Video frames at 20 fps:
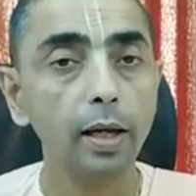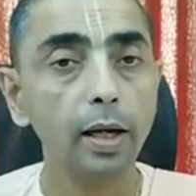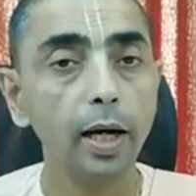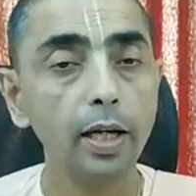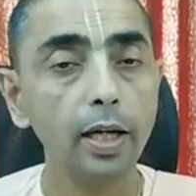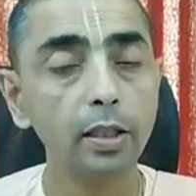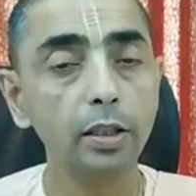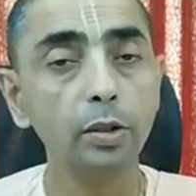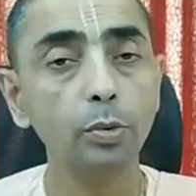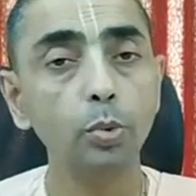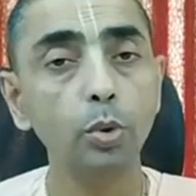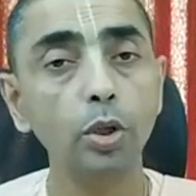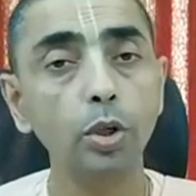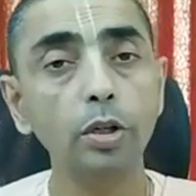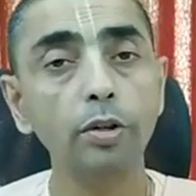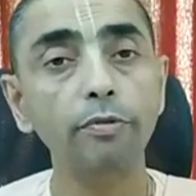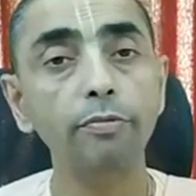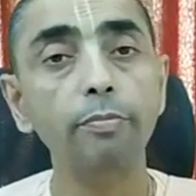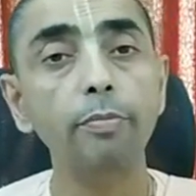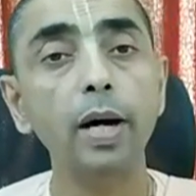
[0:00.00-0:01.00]
Another word
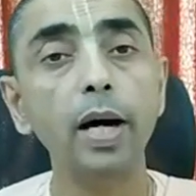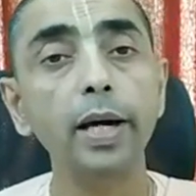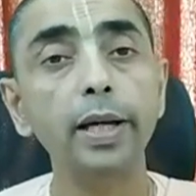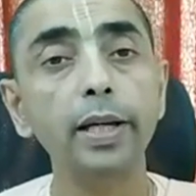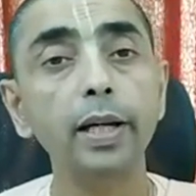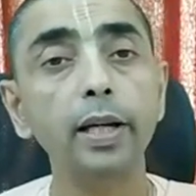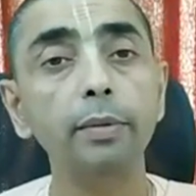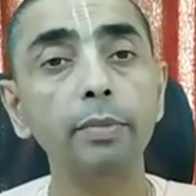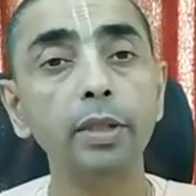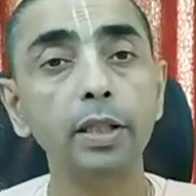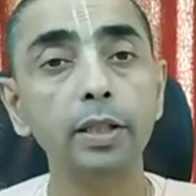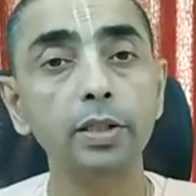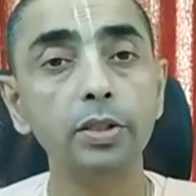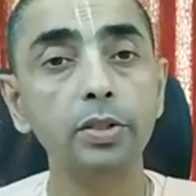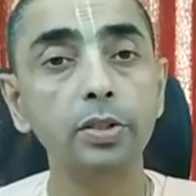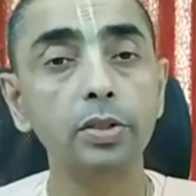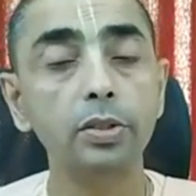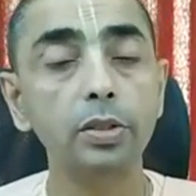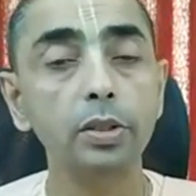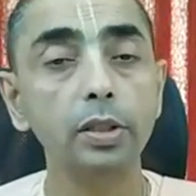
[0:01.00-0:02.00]
of Maya
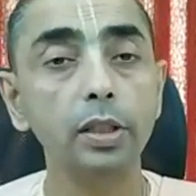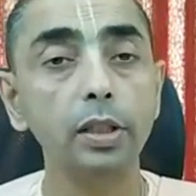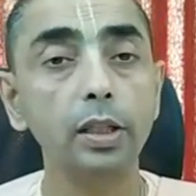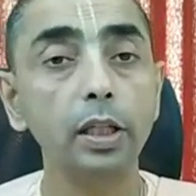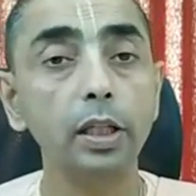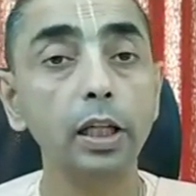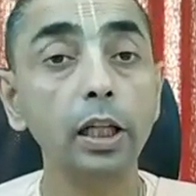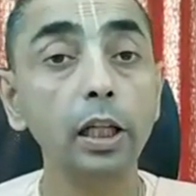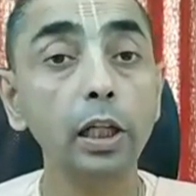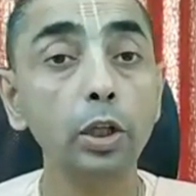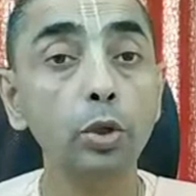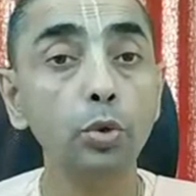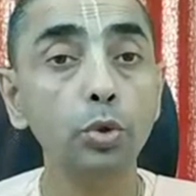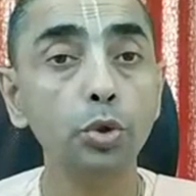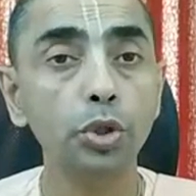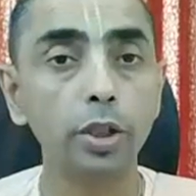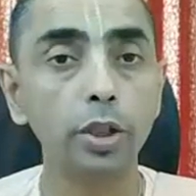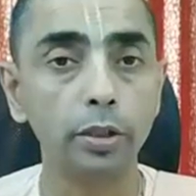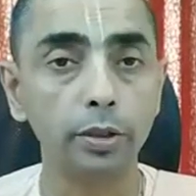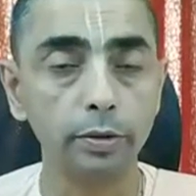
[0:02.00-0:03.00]
means
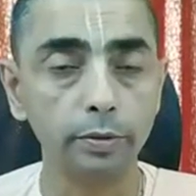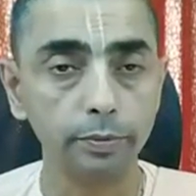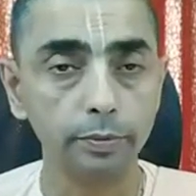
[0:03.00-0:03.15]
illusion.